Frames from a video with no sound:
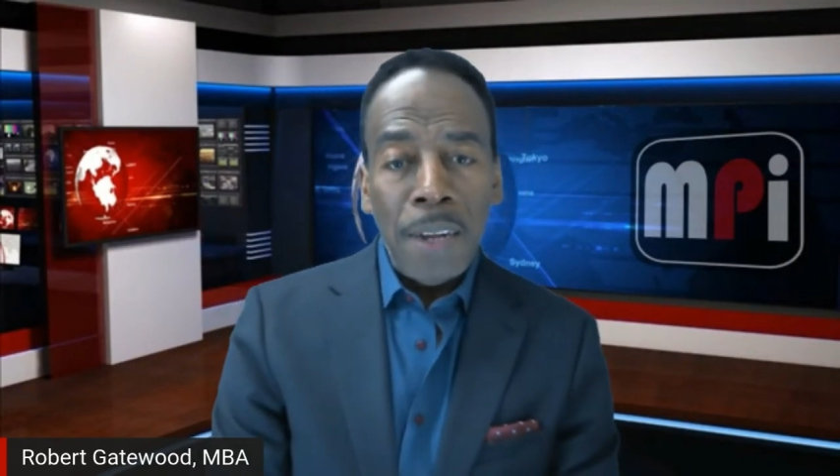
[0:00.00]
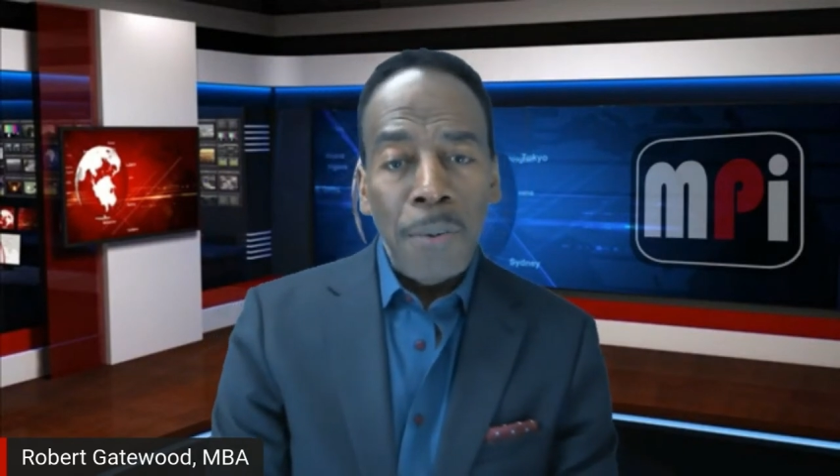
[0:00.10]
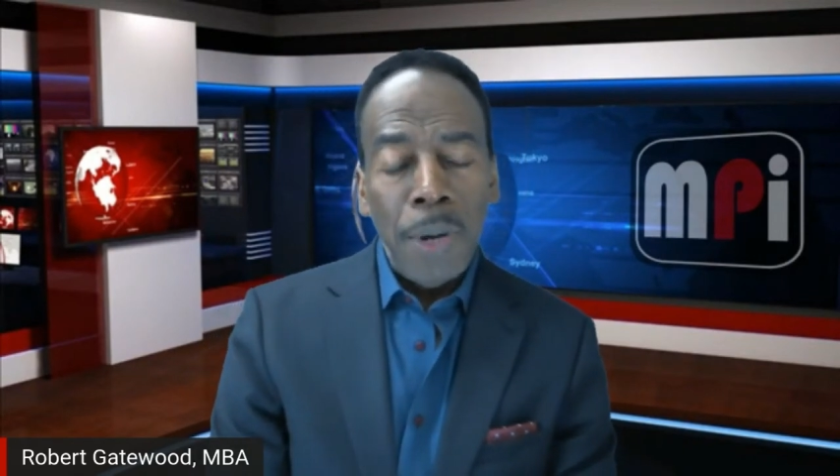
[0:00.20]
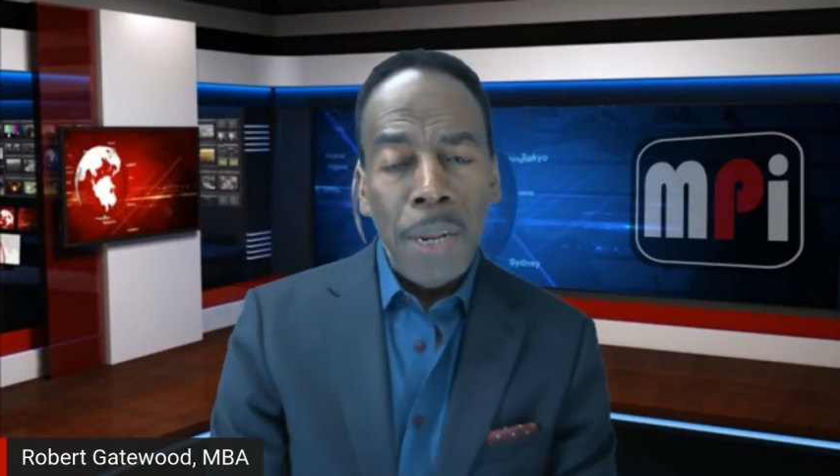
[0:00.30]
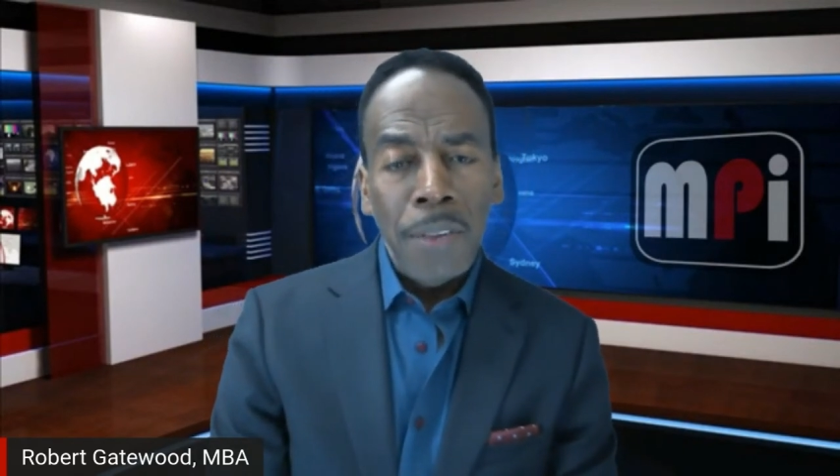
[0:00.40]

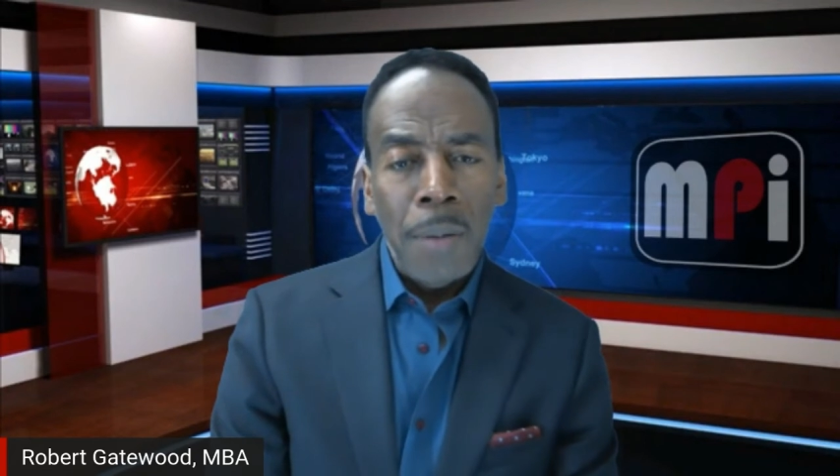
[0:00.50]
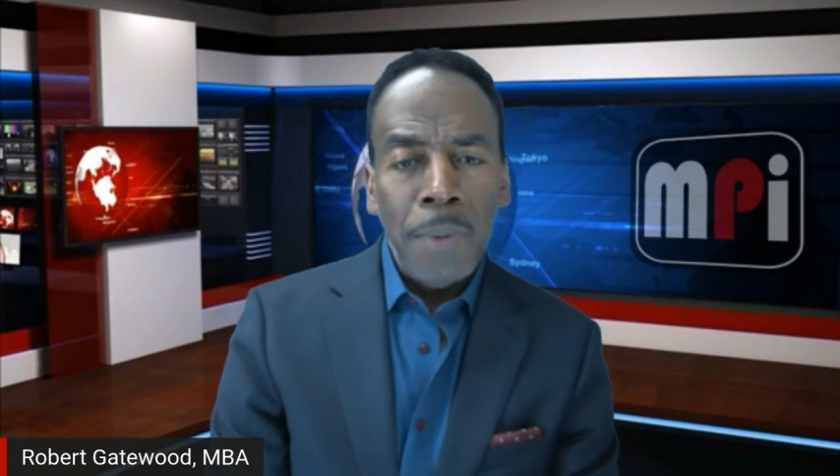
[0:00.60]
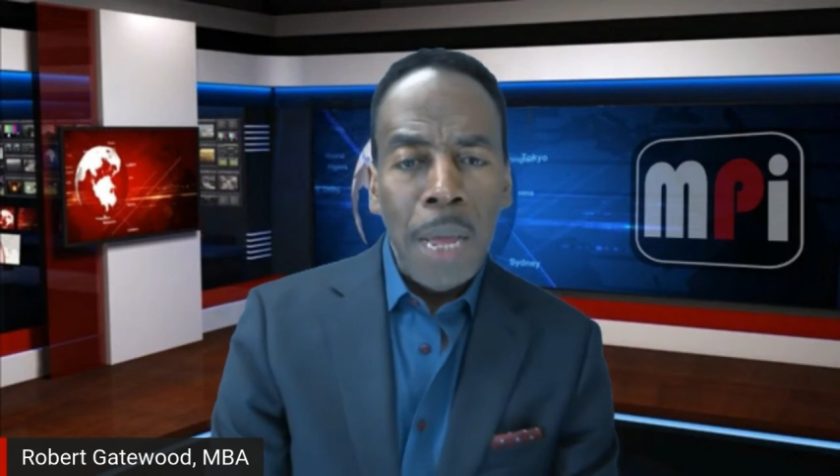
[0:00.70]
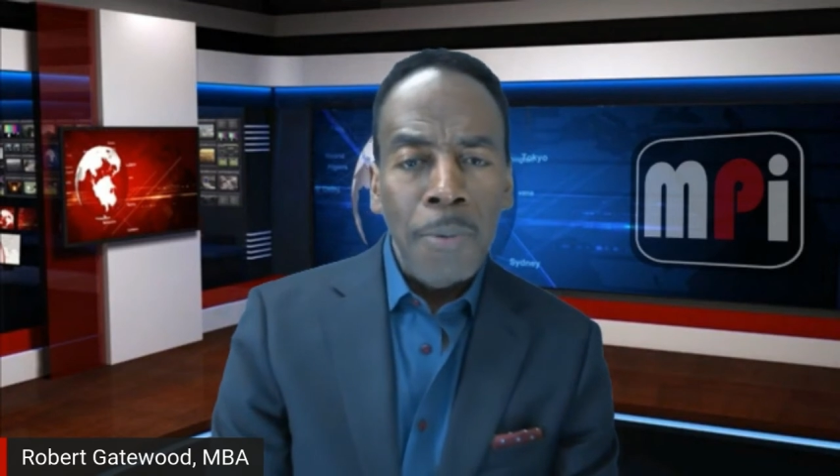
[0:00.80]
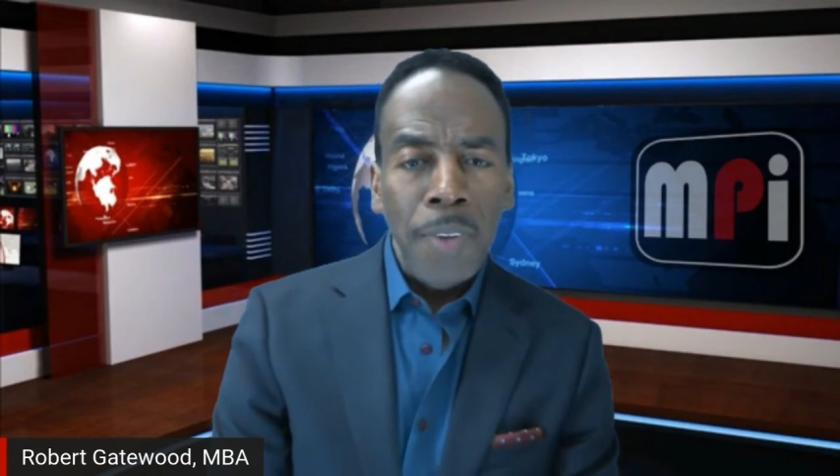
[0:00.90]
creating some
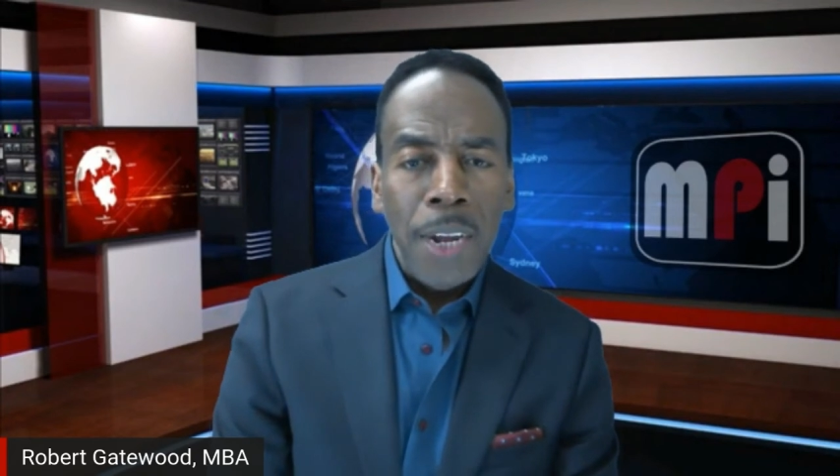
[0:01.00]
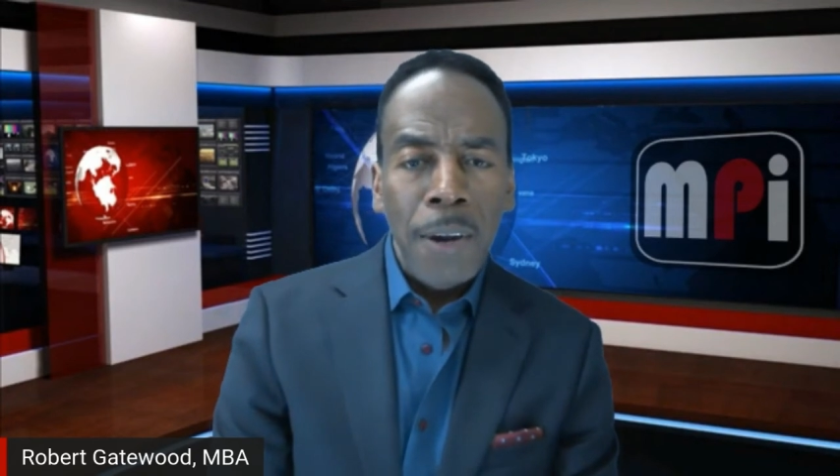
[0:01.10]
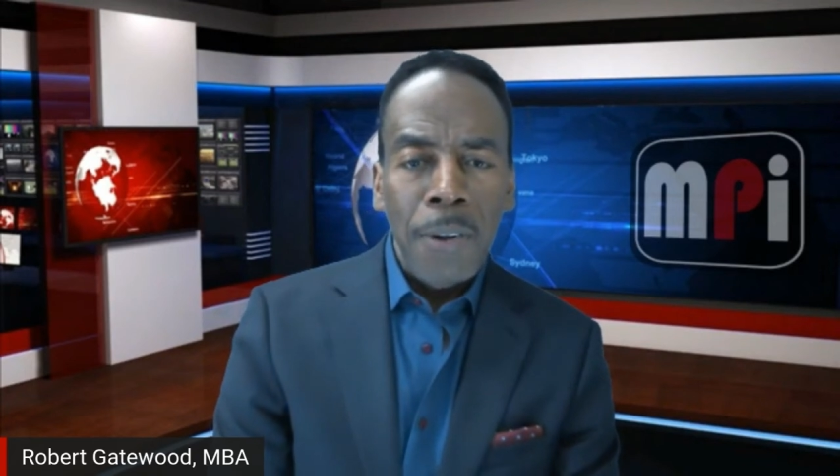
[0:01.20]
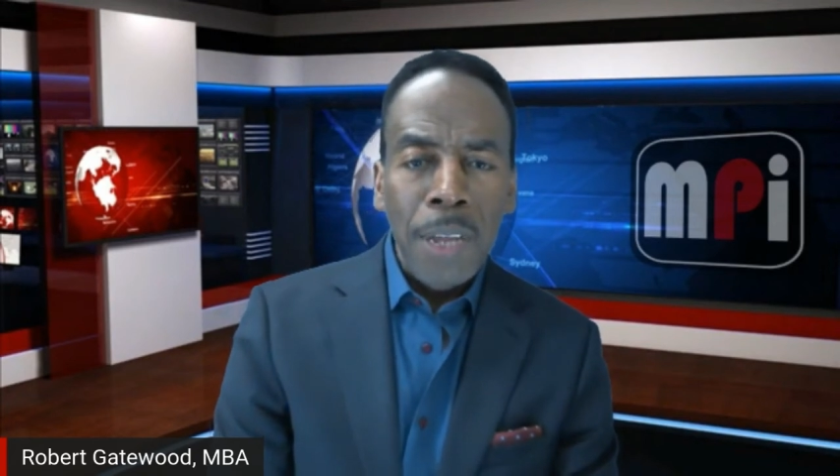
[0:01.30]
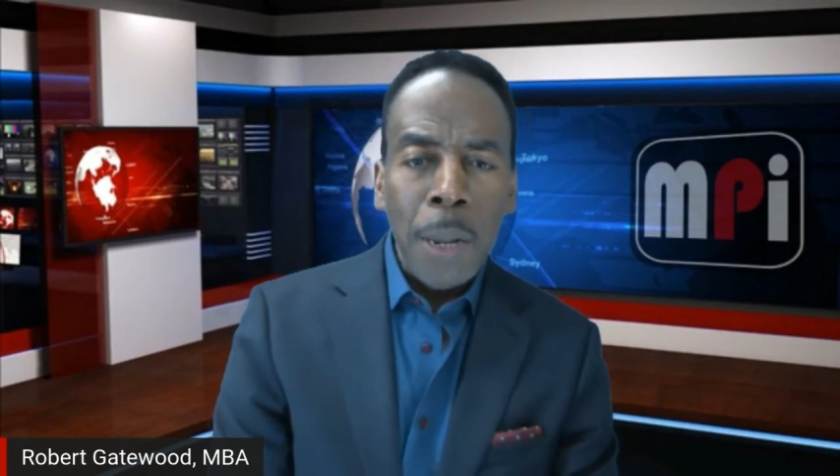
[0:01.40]
type of
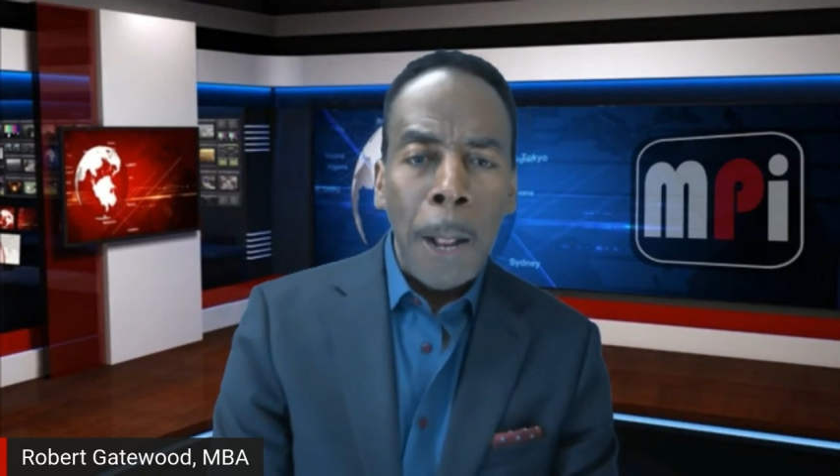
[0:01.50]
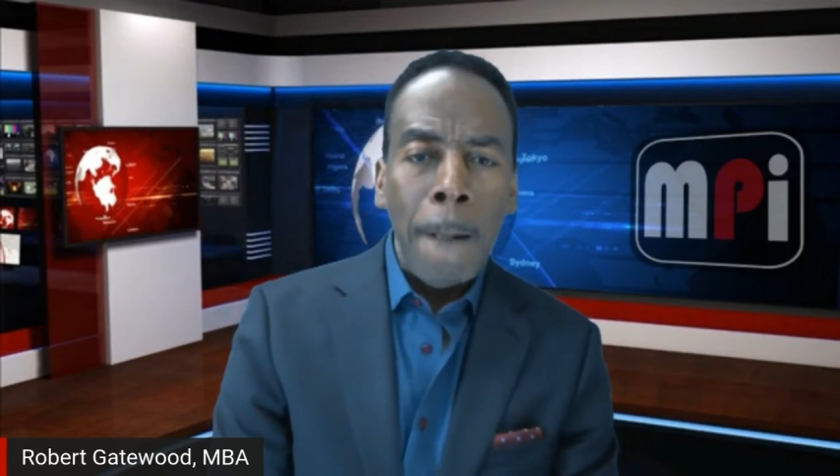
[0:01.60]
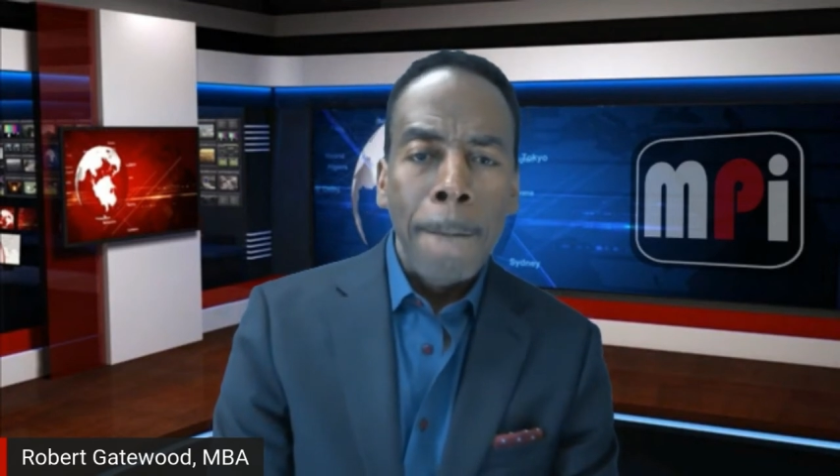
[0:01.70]
guarantee.